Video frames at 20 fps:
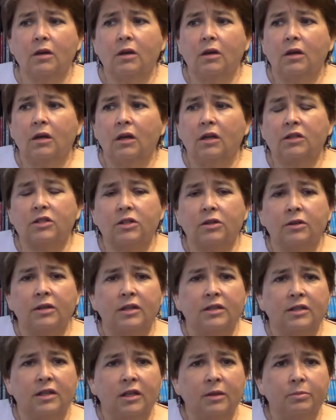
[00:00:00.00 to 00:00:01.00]
And so
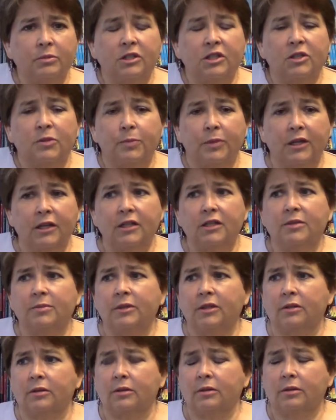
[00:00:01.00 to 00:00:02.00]
his hip
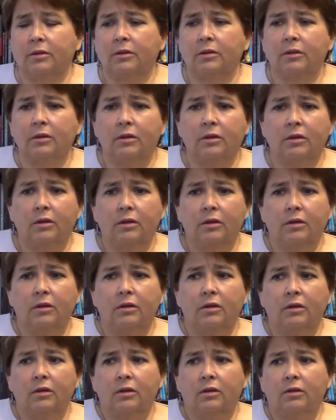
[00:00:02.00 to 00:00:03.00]
displacement
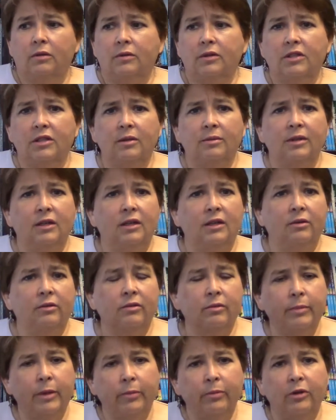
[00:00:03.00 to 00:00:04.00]
was something he
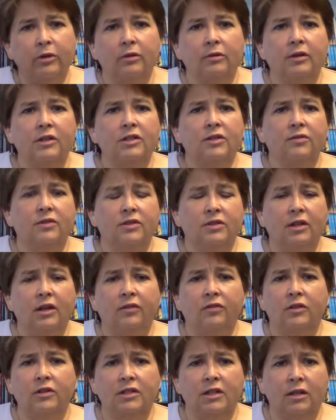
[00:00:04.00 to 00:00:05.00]
remembered the rest of his life
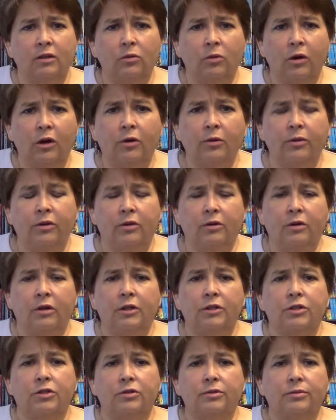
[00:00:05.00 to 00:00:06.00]
because he had to walk with a crutch.